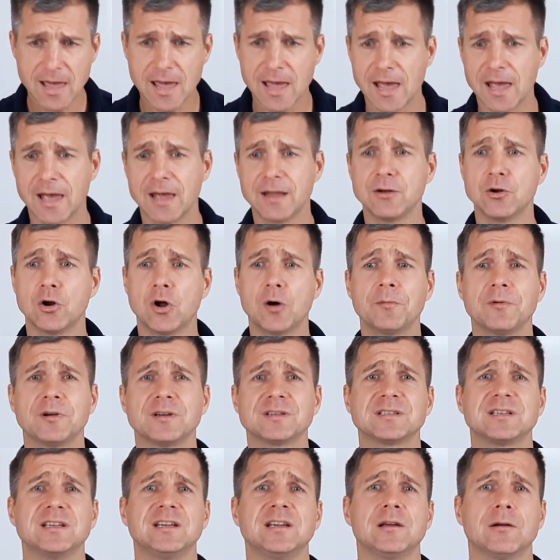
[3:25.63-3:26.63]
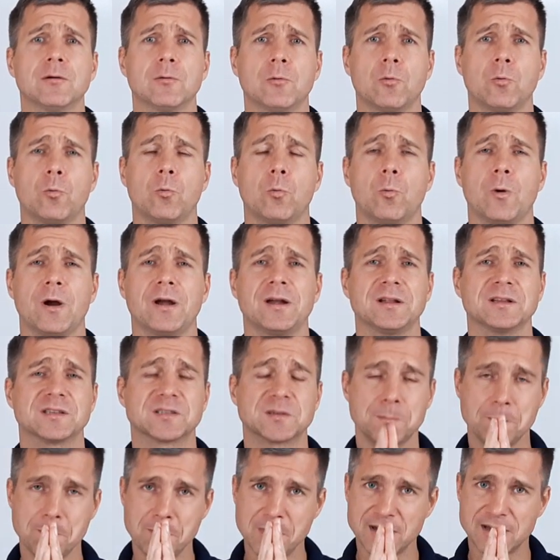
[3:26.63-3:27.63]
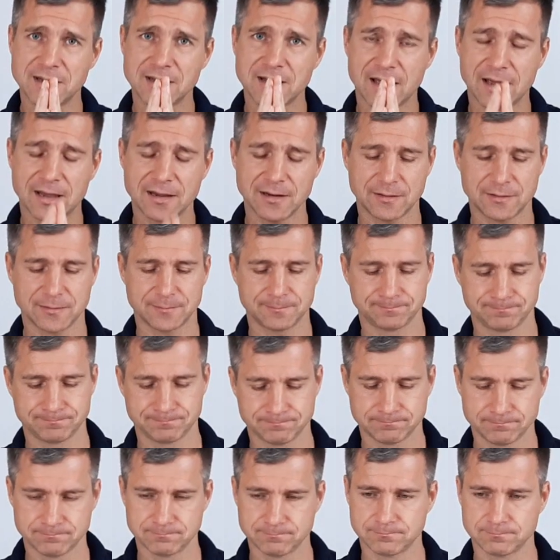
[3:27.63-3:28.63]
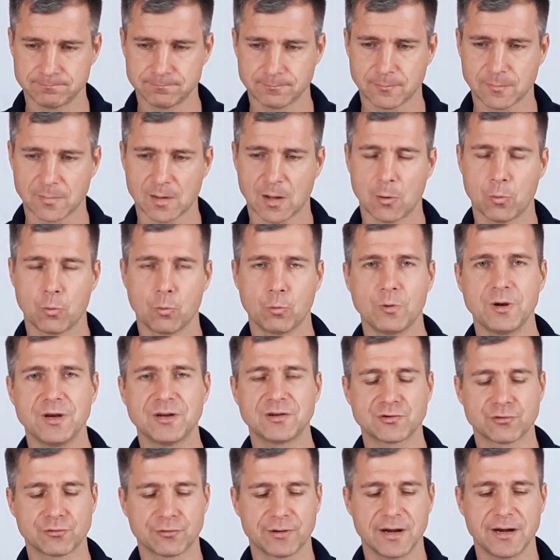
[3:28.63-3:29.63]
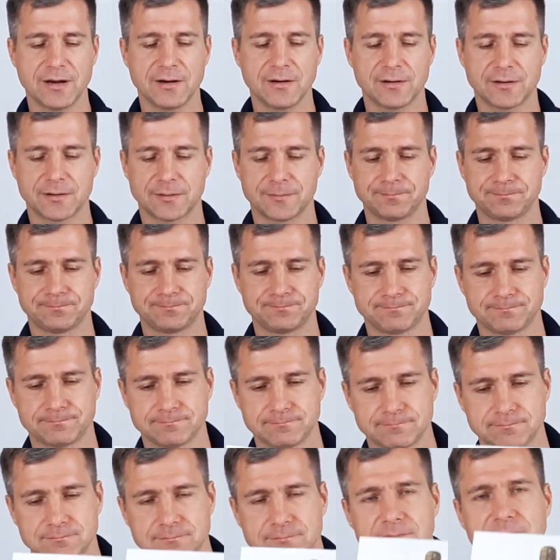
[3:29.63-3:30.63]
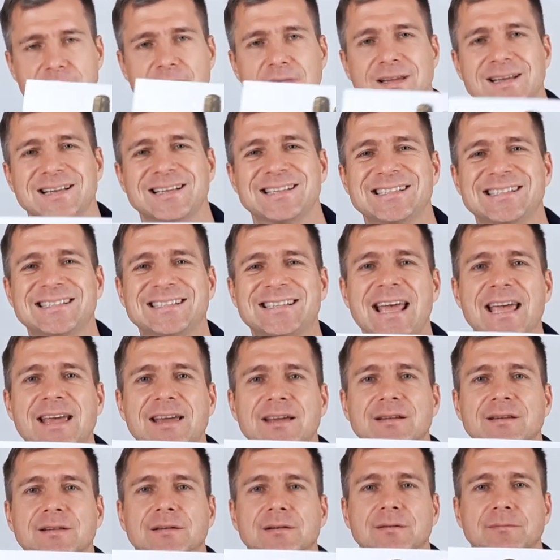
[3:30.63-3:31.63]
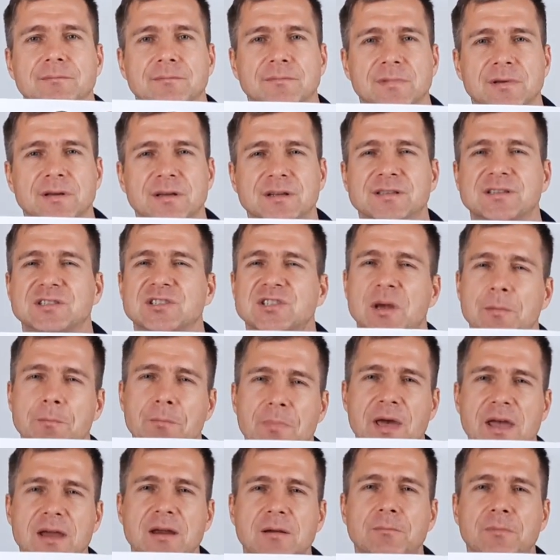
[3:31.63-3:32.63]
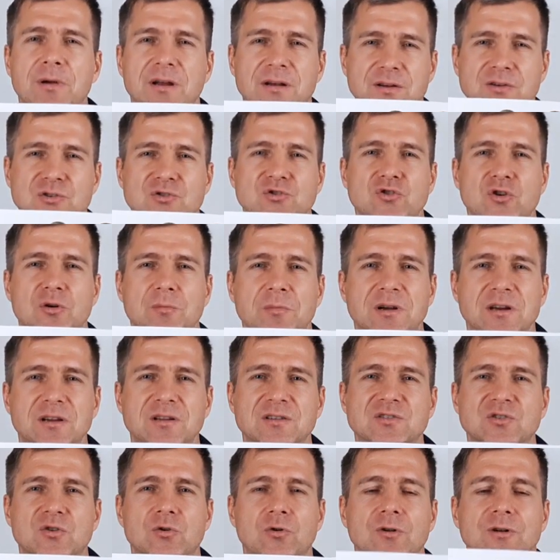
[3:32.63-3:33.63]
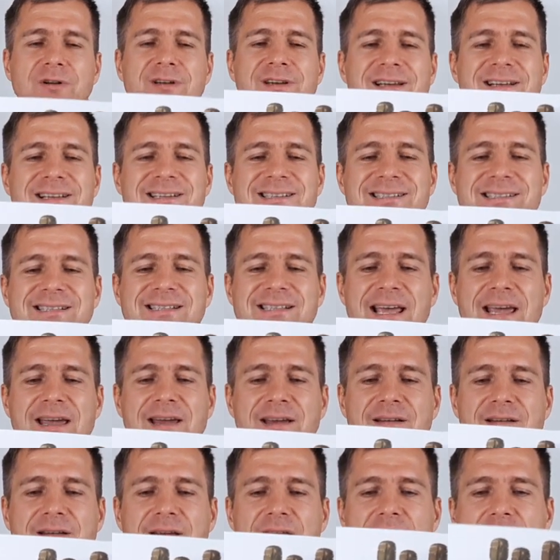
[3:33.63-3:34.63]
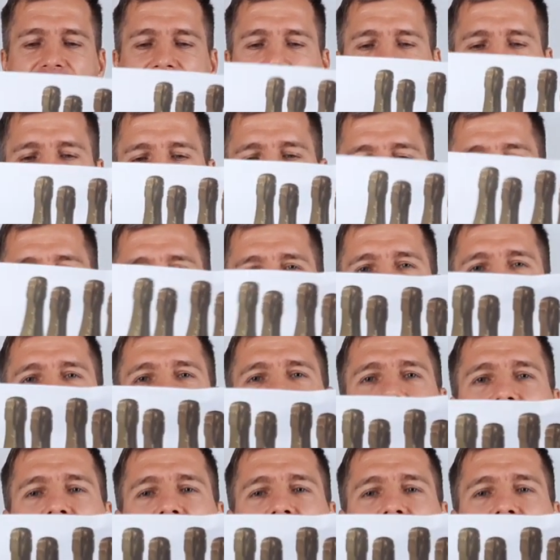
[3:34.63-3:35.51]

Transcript: And now we'll see when it's midnight, mm, we drink sekt. It's champagne, but in Germany it's called sekt. And the most